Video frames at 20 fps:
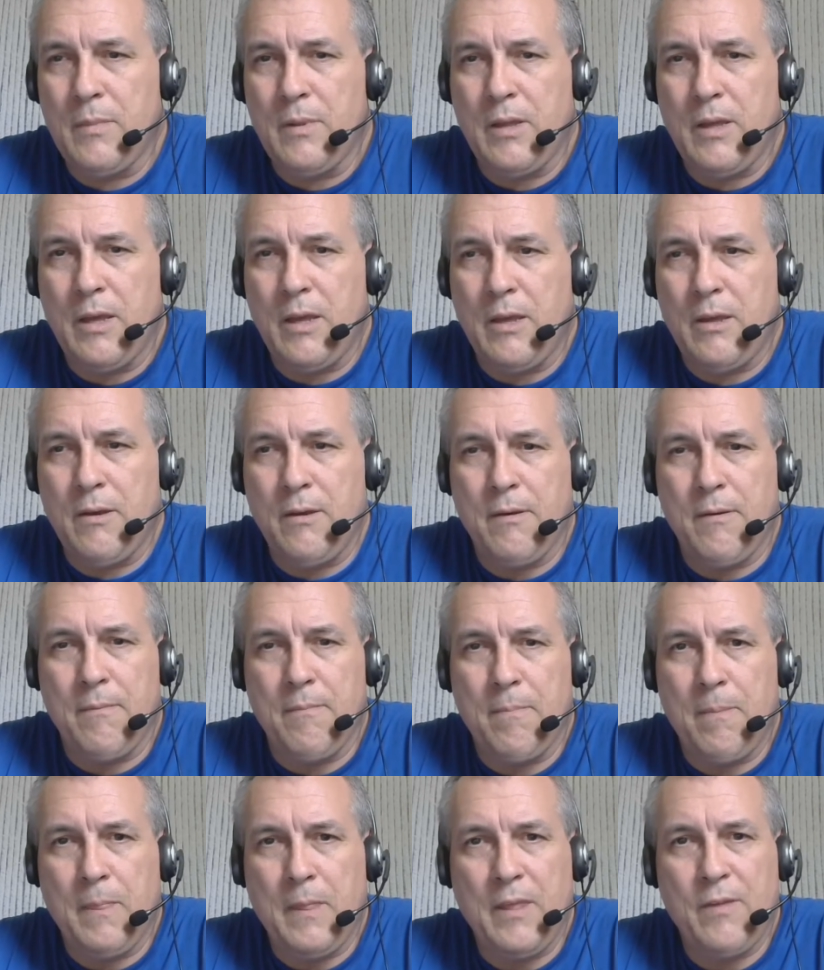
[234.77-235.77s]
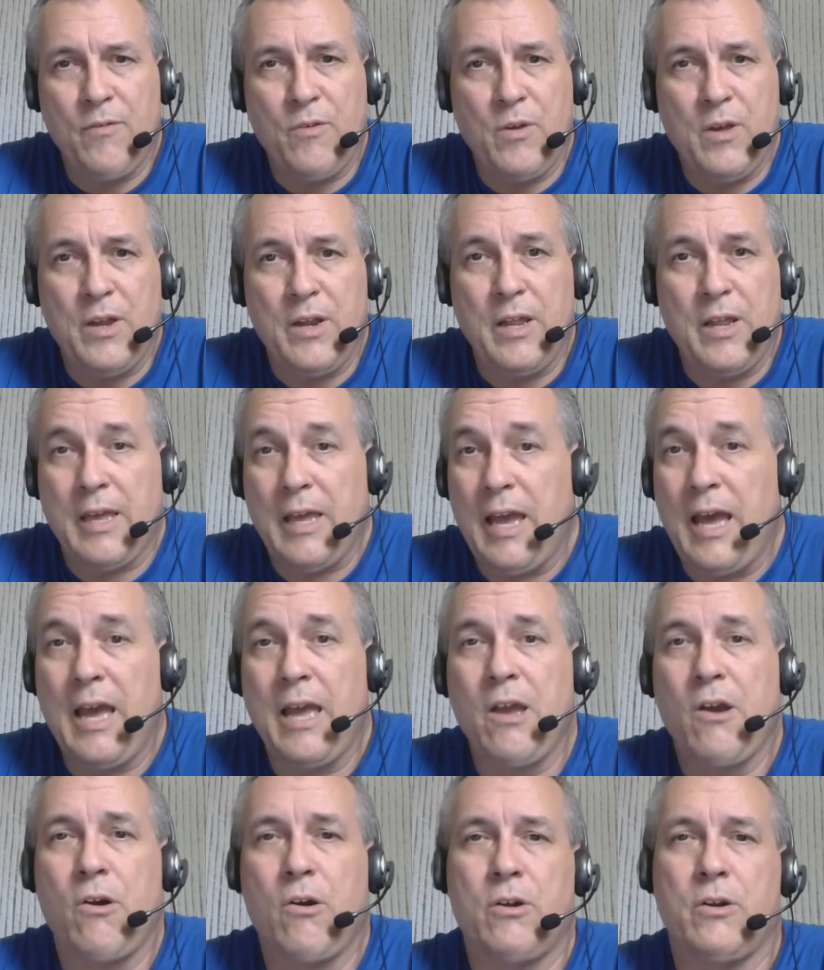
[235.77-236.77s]
a headache, I
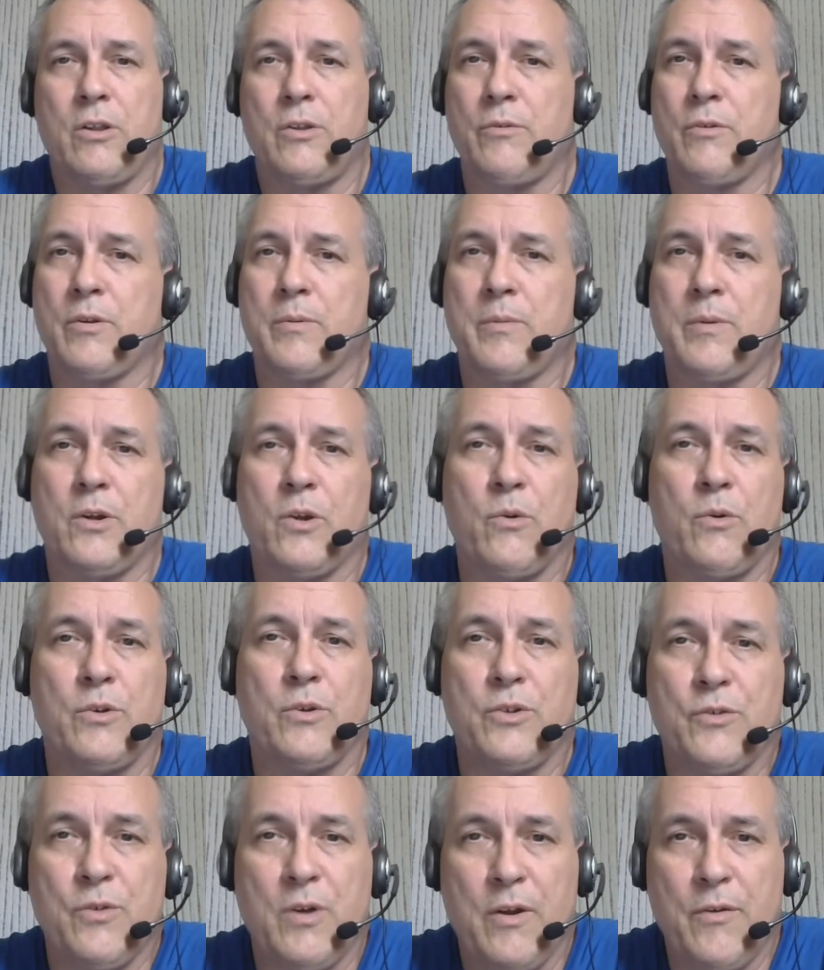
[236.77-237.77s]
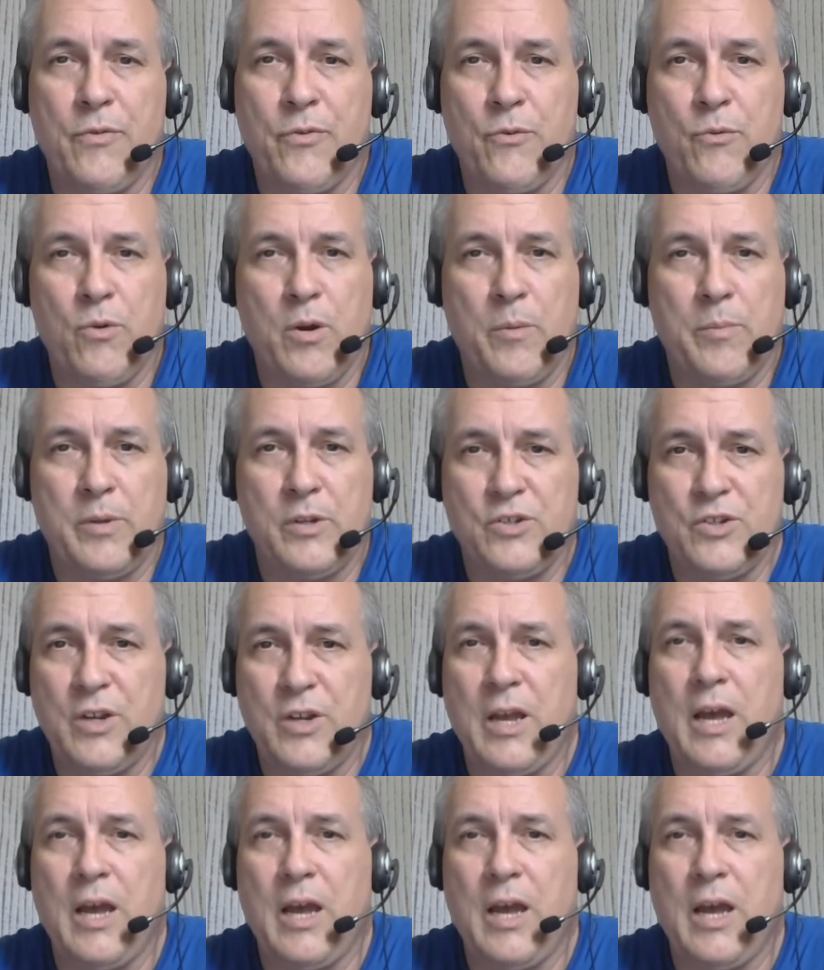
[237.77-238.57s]
hardly recommend going to DriveThruRPG.